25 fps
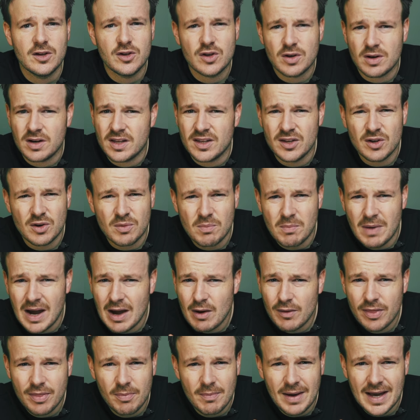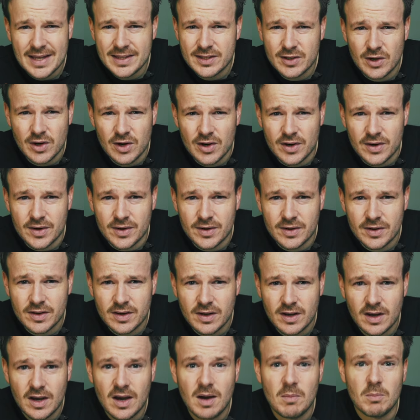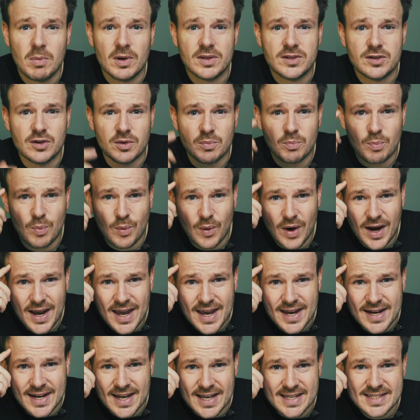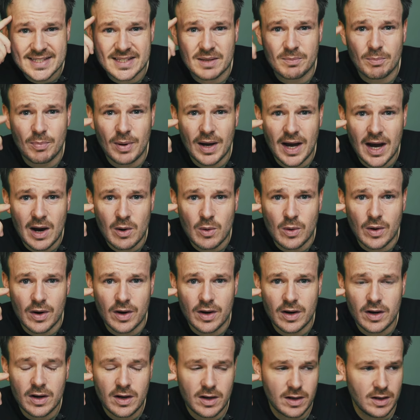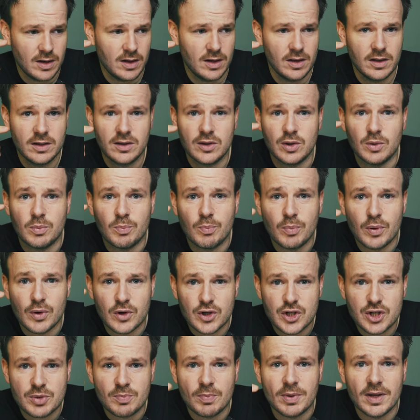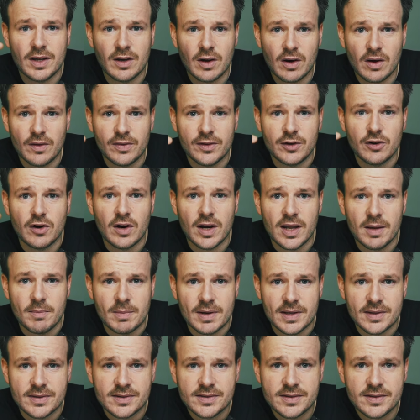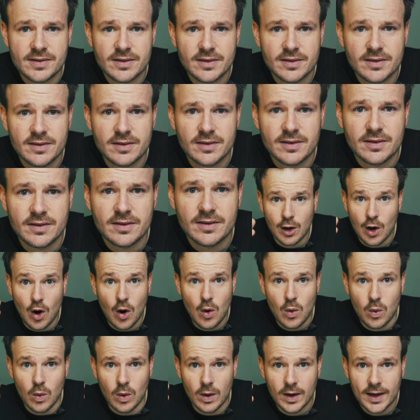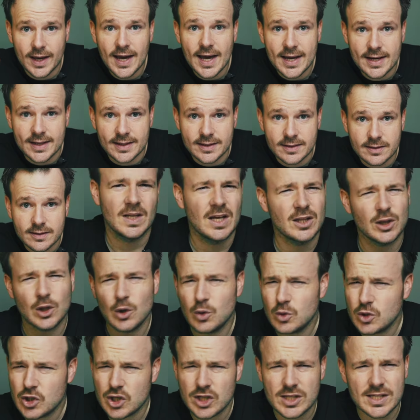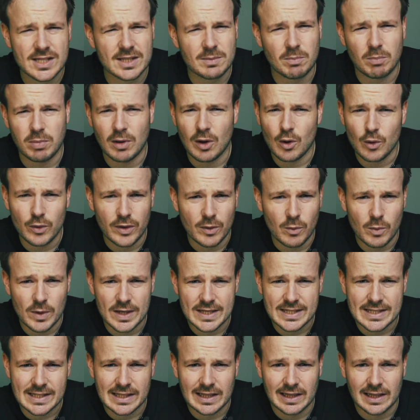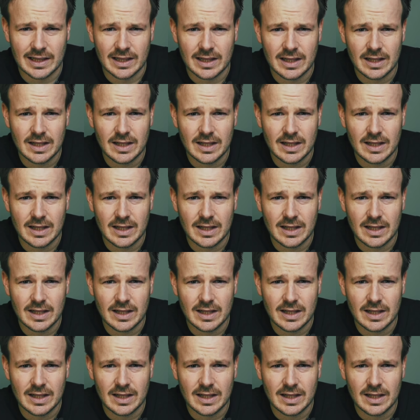Your mouth might hurt, but your brain has the power to push beyond your limit. Go, get it. Don't just blow the whistle.